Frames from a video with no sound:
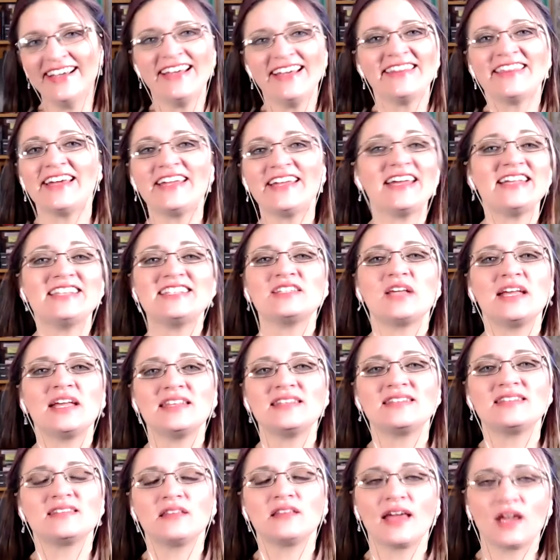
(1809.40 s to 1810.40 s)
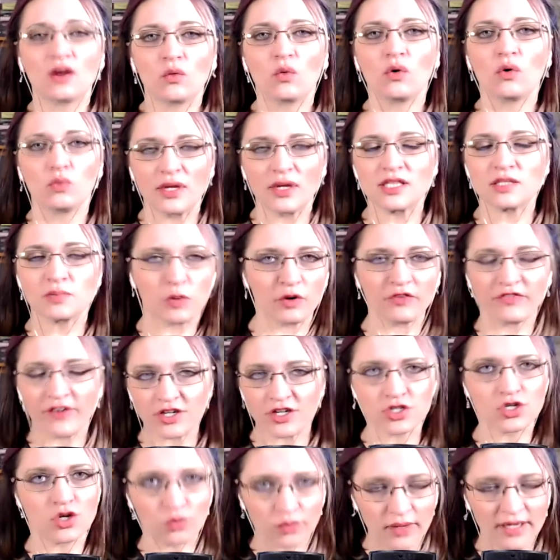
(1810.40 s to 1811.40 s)
It's like it's
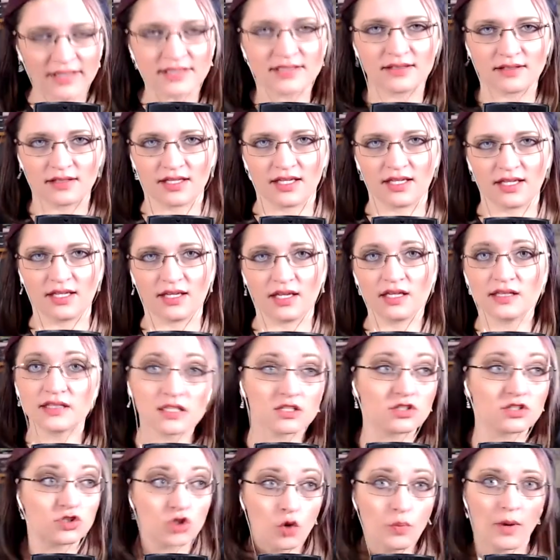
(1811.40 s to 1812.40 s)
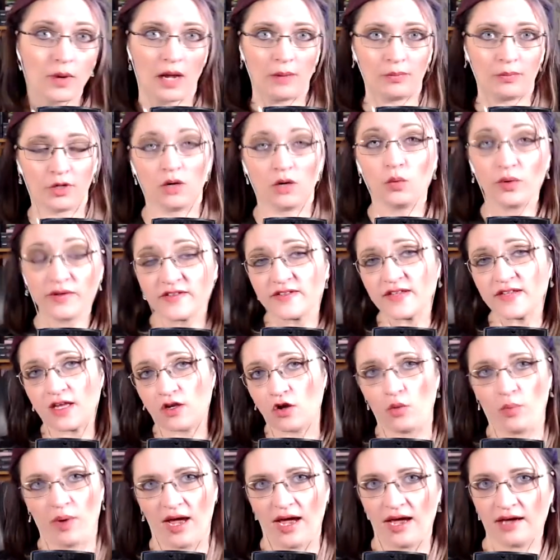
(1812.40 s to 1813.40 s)
professional wrestling. It's a soap opera with
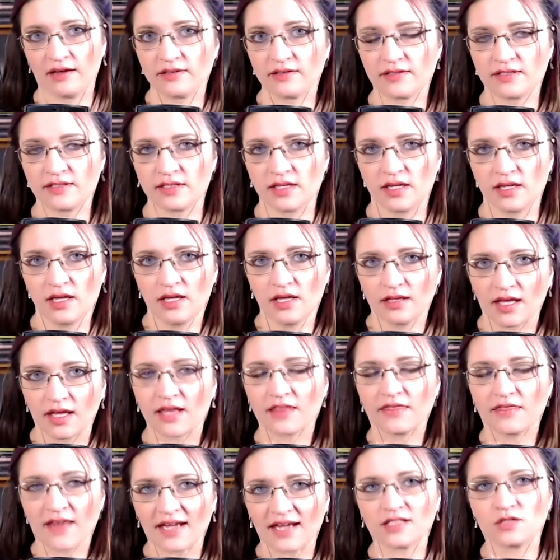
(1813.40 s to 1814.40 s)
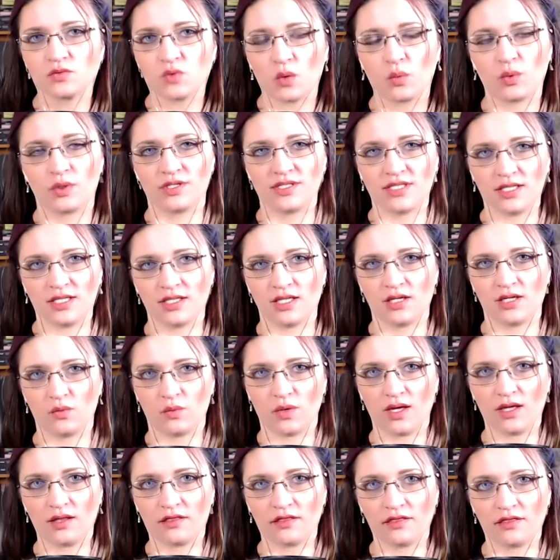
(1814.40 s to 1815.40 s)
psychopaths. Like that's what we're dealing
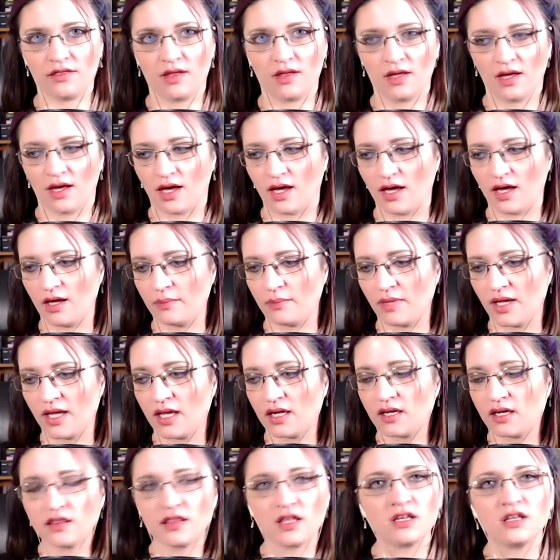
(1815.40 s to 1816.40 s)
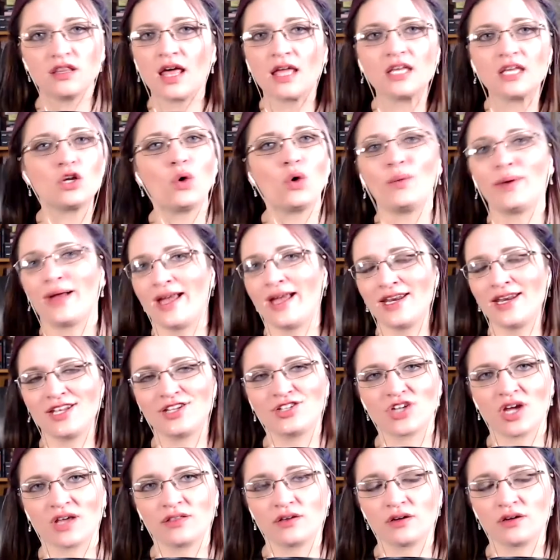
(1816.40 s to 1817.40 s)
with. And they don't hate
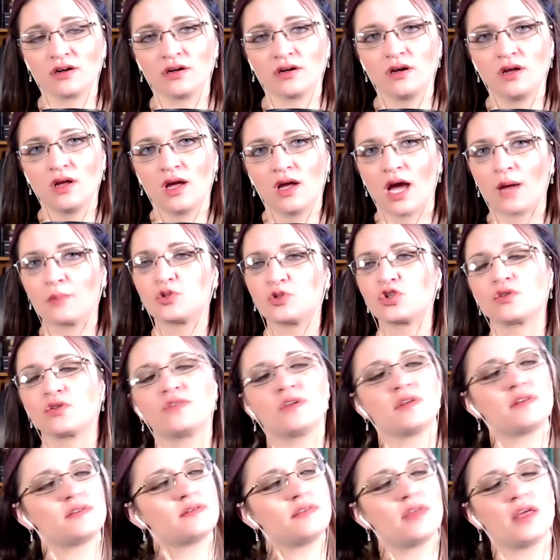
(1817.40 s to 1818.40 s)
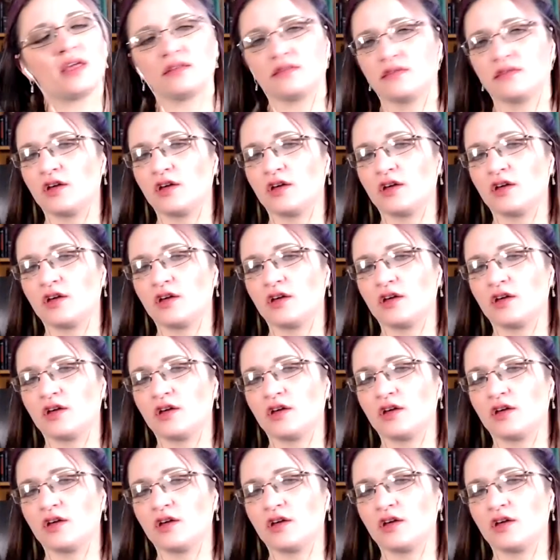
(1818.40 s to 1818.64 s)
each other. I'm sure that they